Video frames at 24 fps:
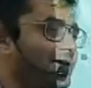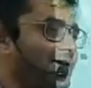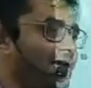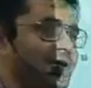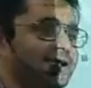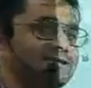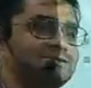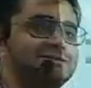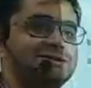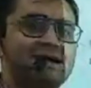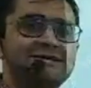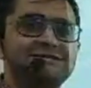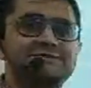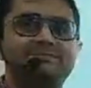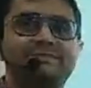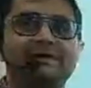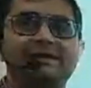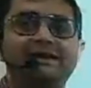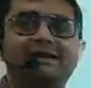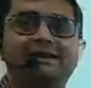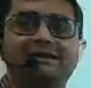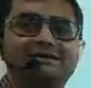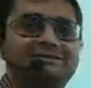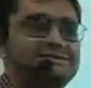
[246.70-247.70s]
case has
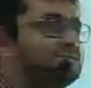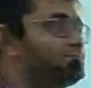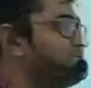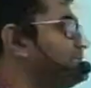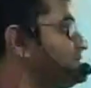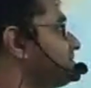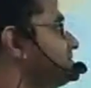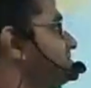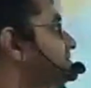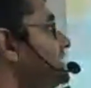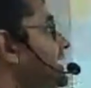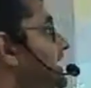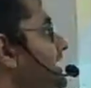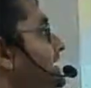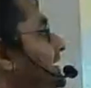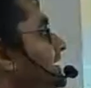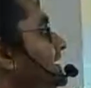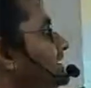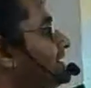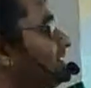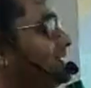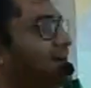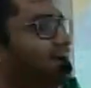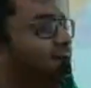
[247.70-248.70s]
been dismissed
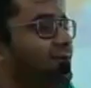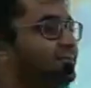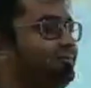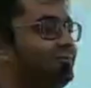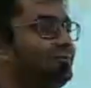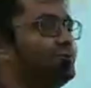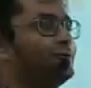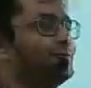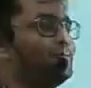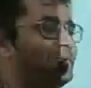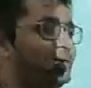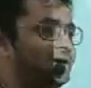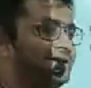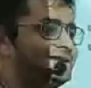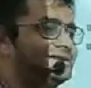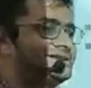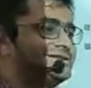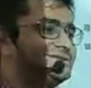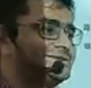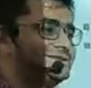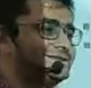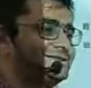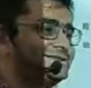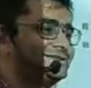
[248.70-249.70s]
under the review
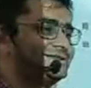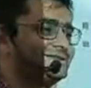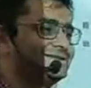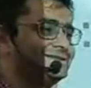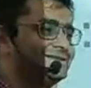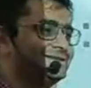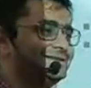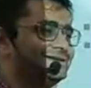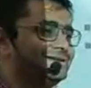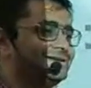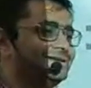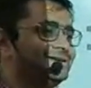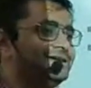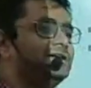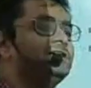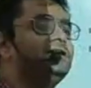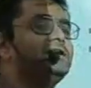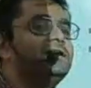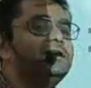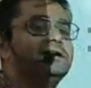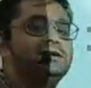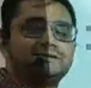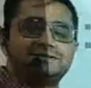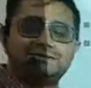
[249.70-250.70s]
petition,
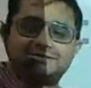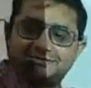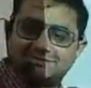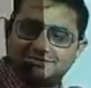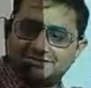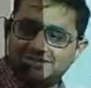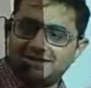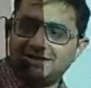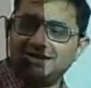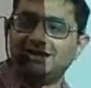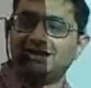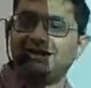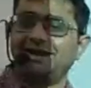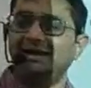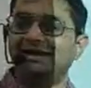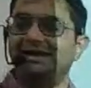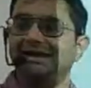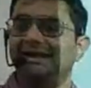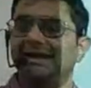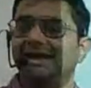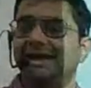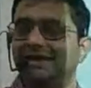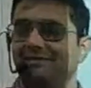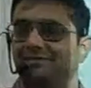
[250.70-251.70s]
still
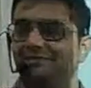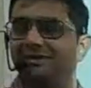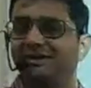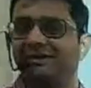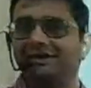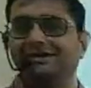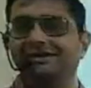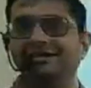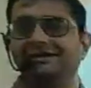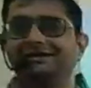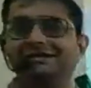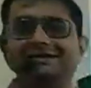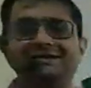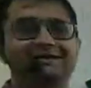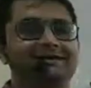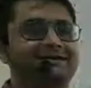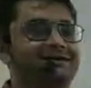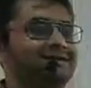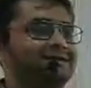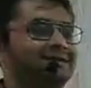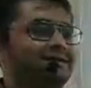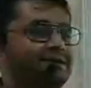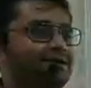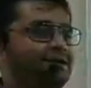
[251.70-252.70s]
it can be
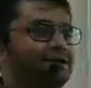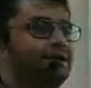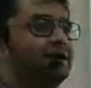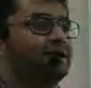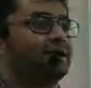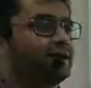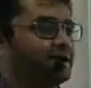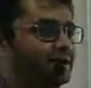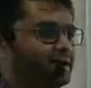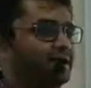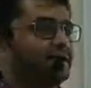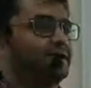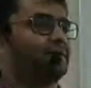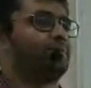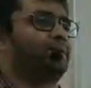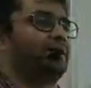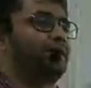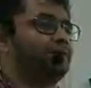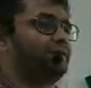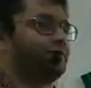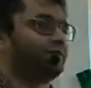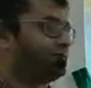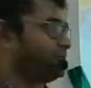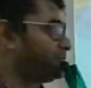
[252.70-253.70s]
heard
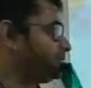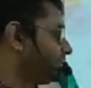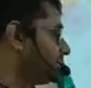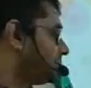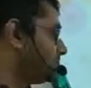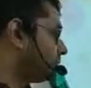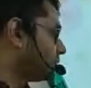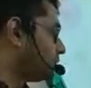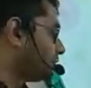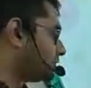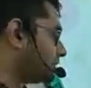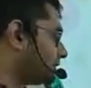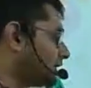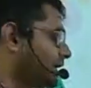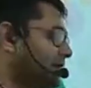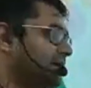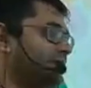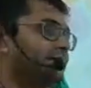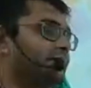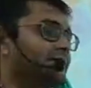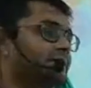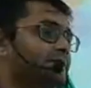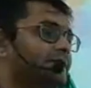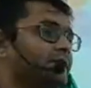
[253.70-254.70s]
by the Supreme Court
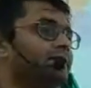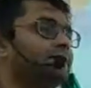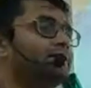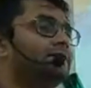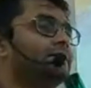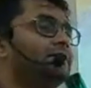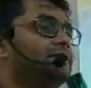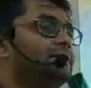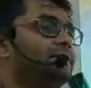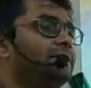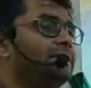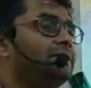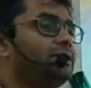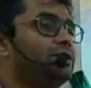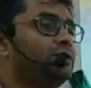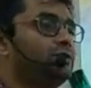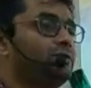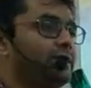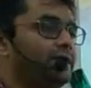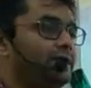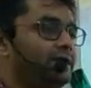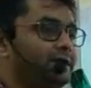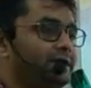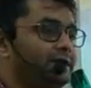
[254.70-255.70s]
under the
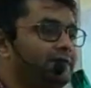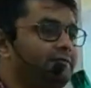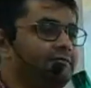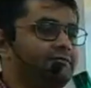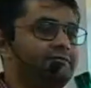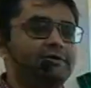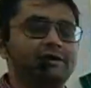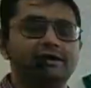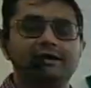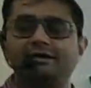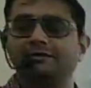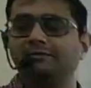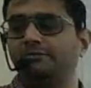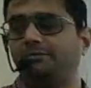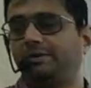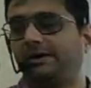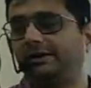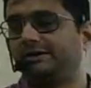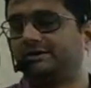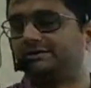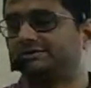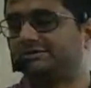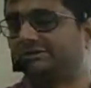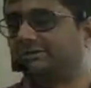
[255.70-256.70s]
curative
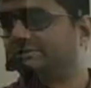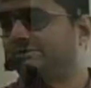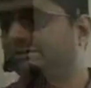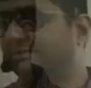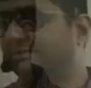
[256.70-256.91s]
petition.